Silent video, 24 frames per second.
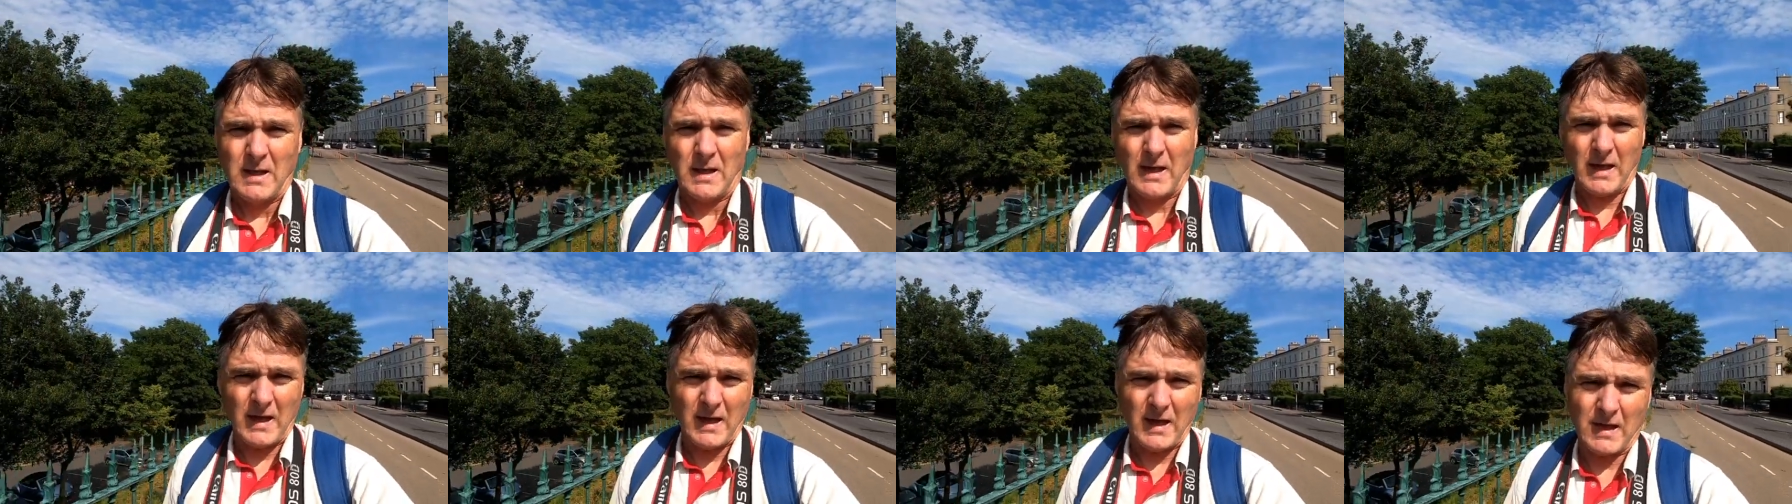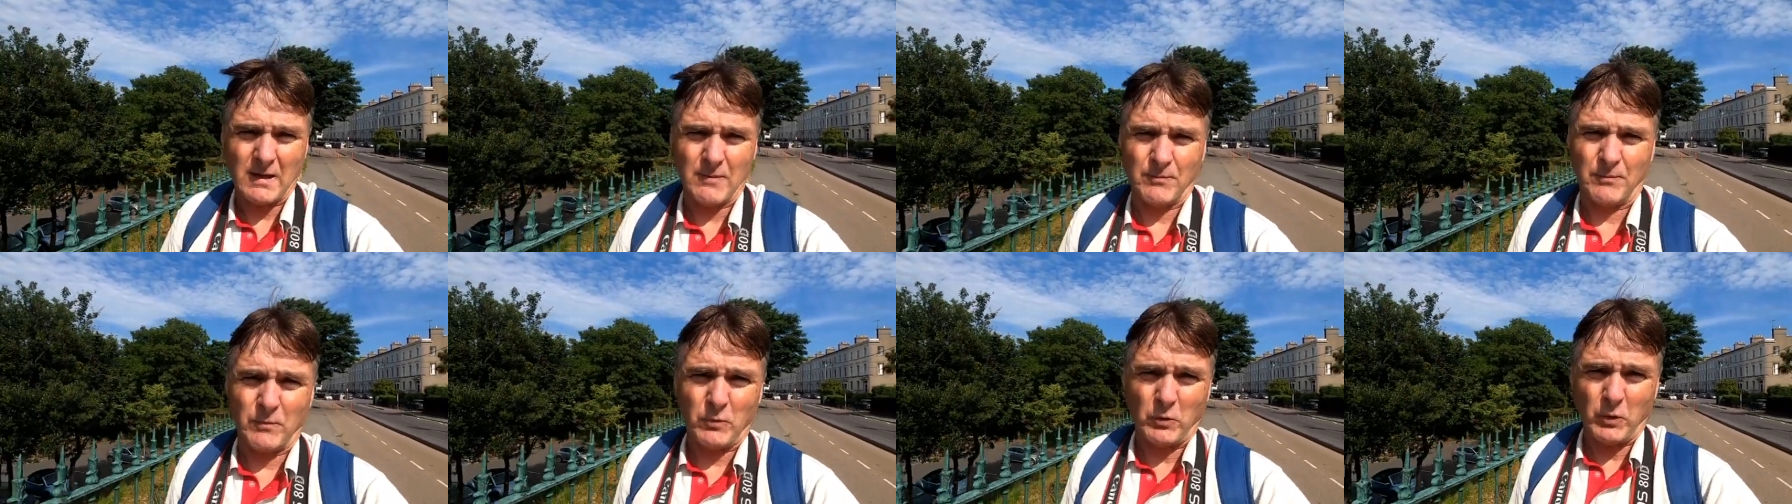
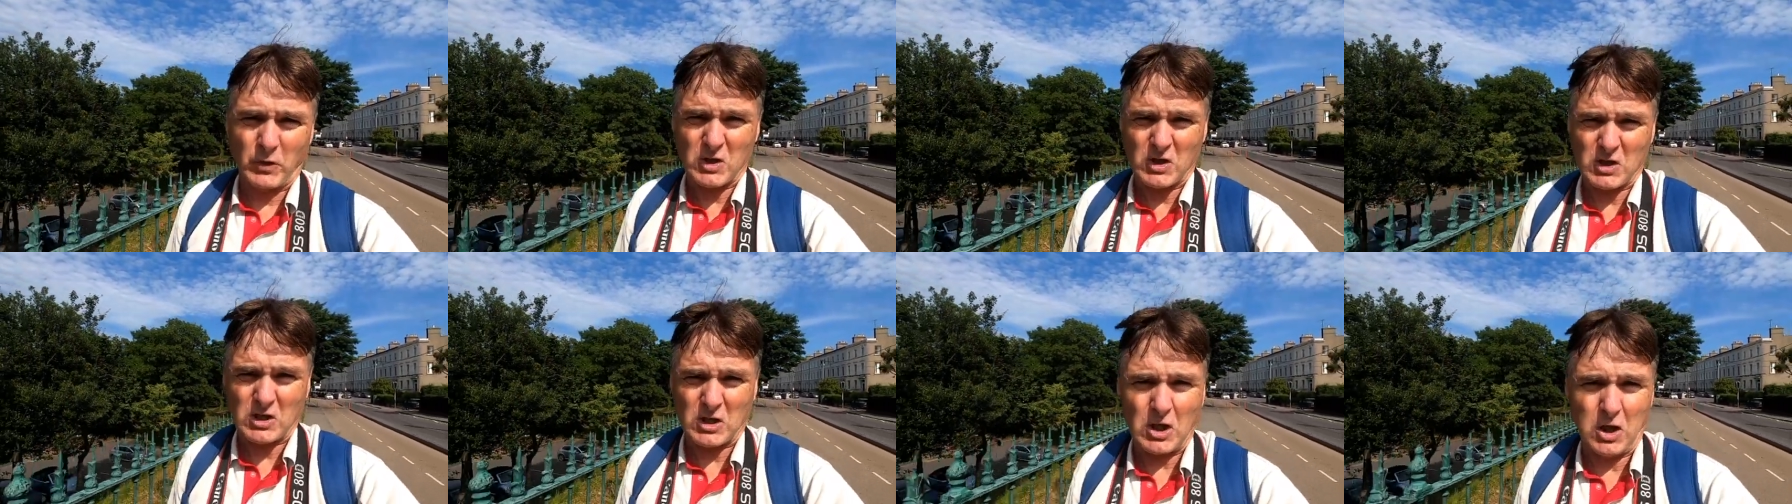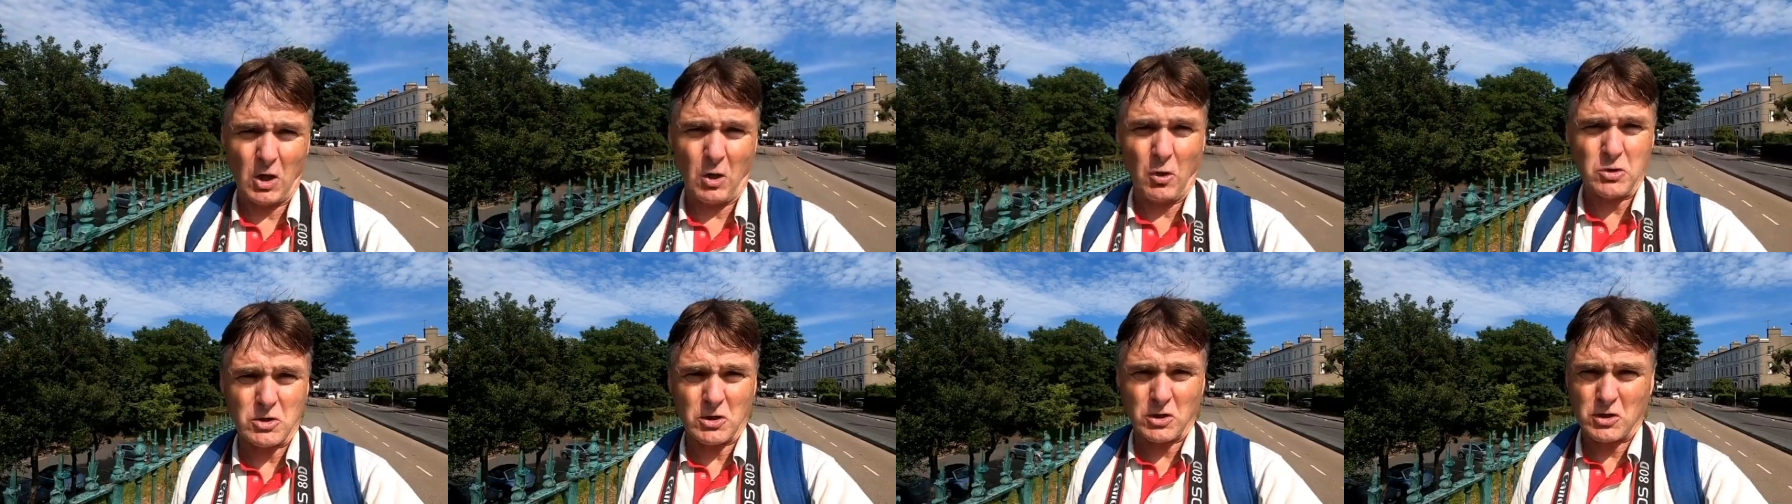uh, which is
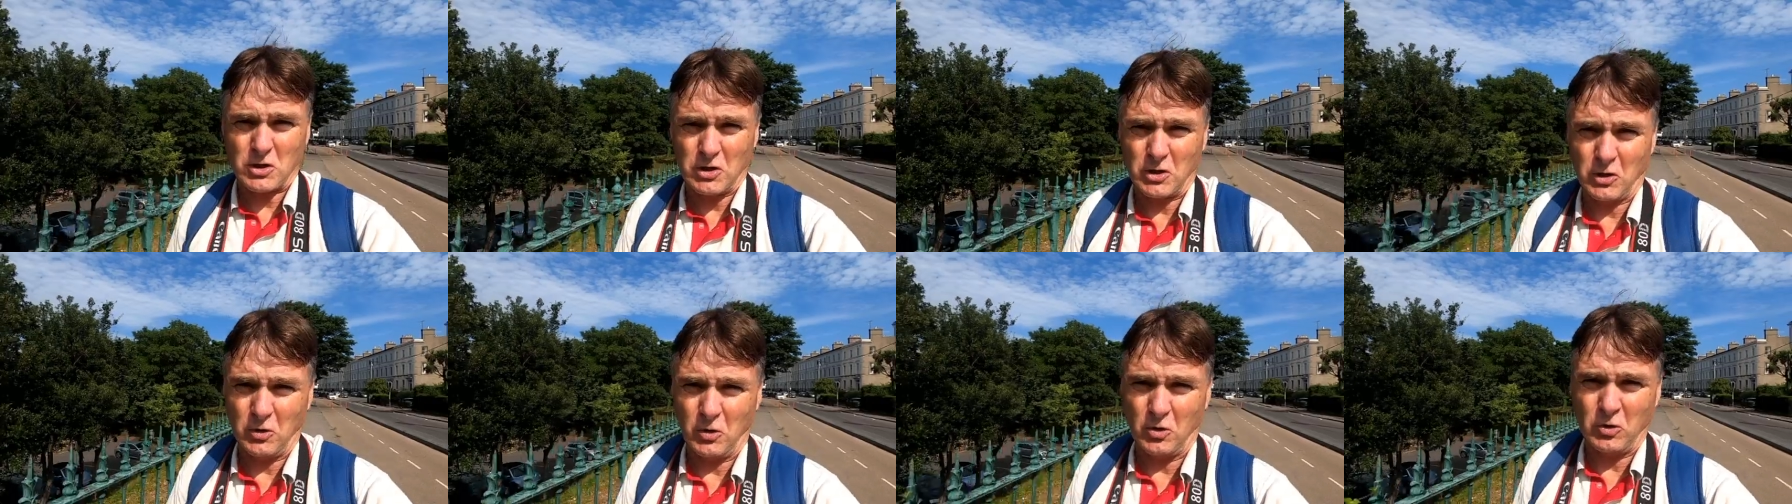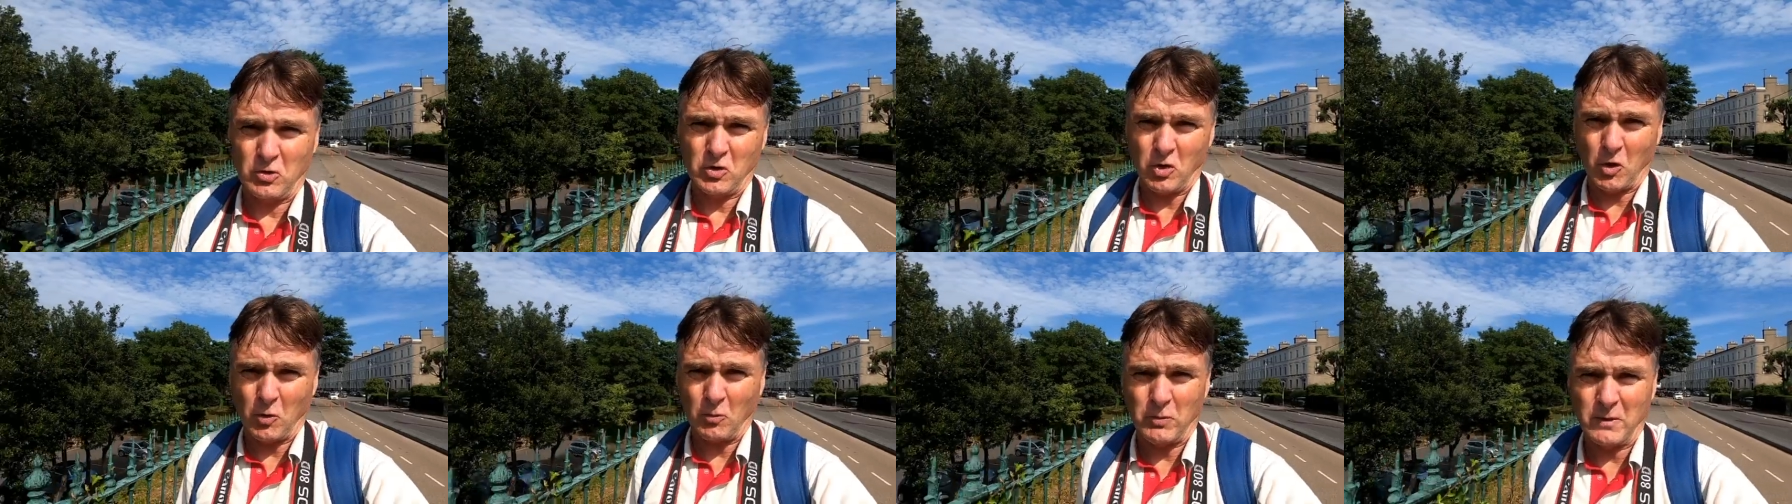closer to
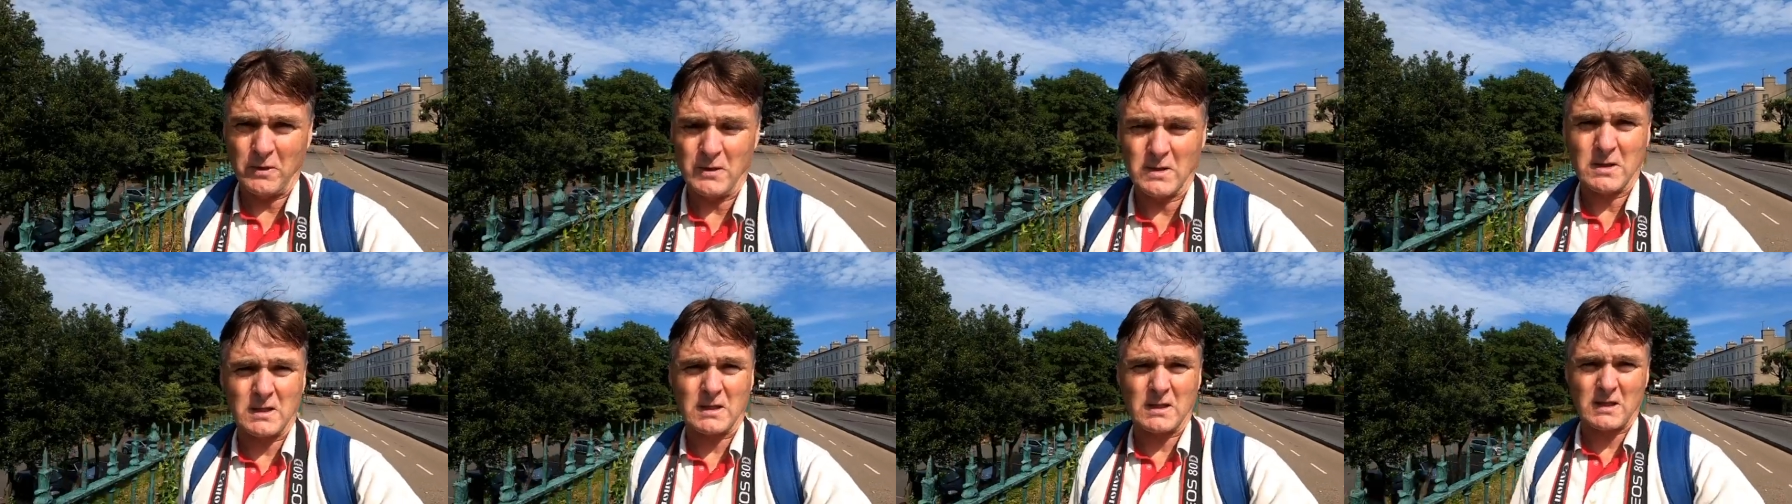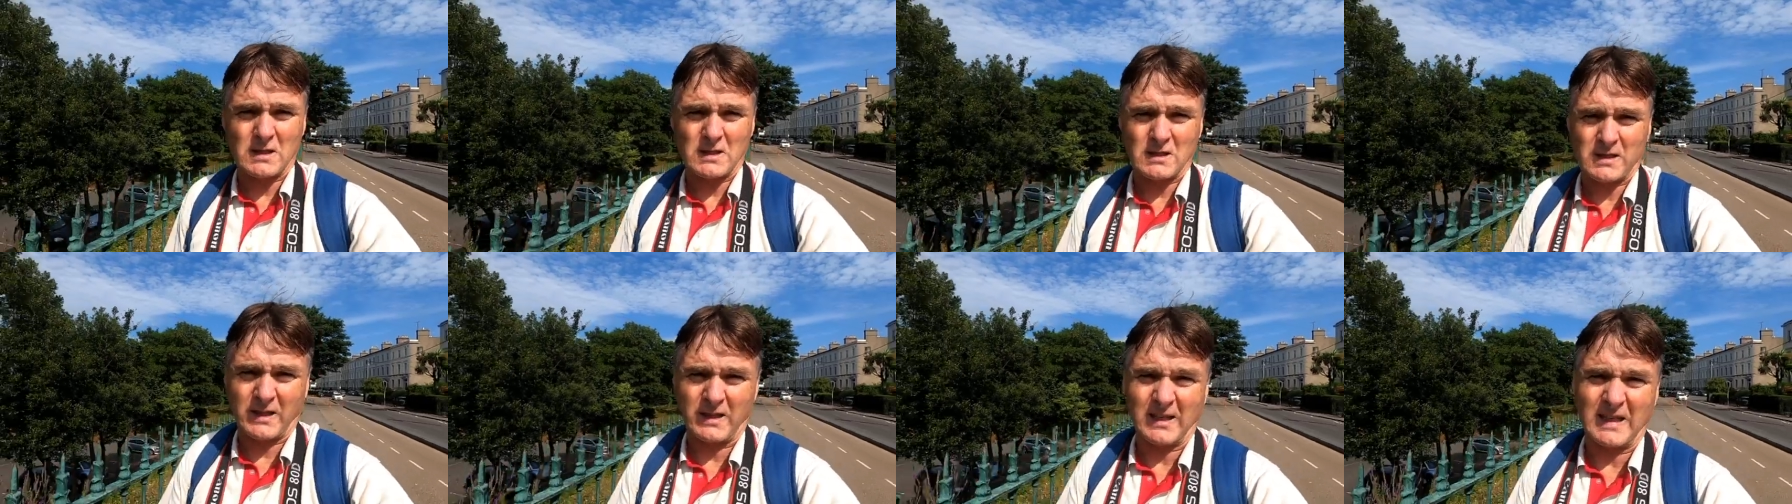Dublin's
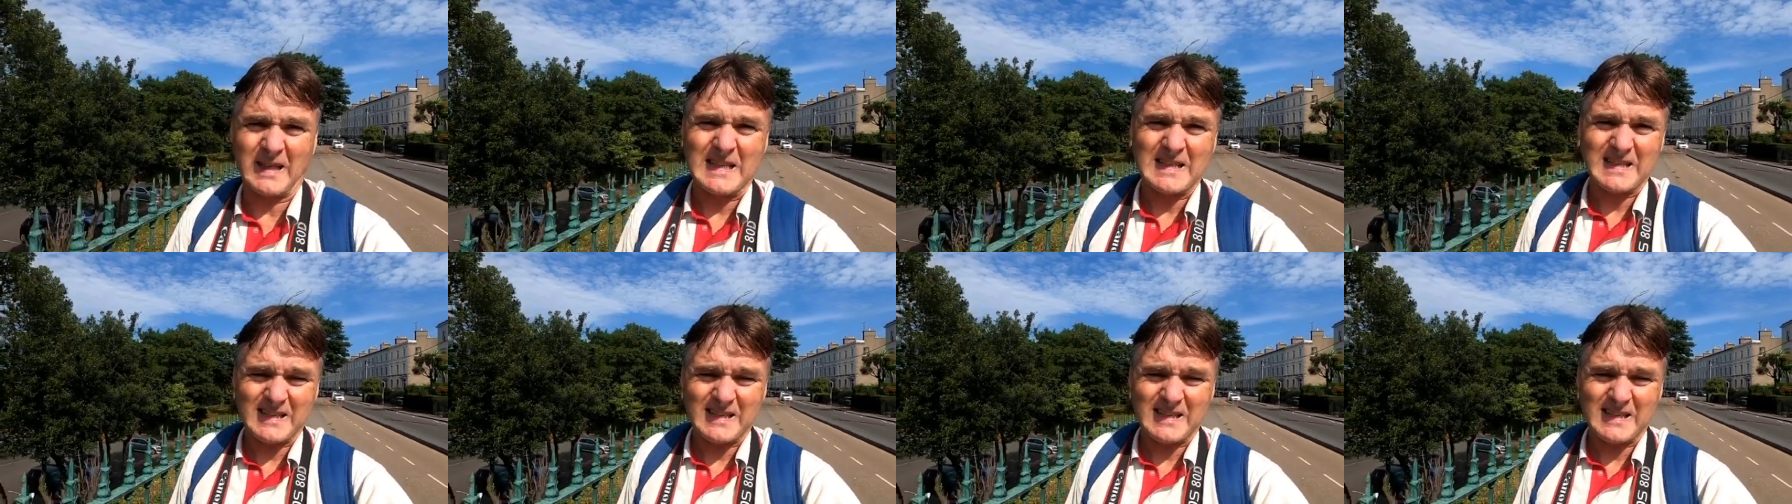city,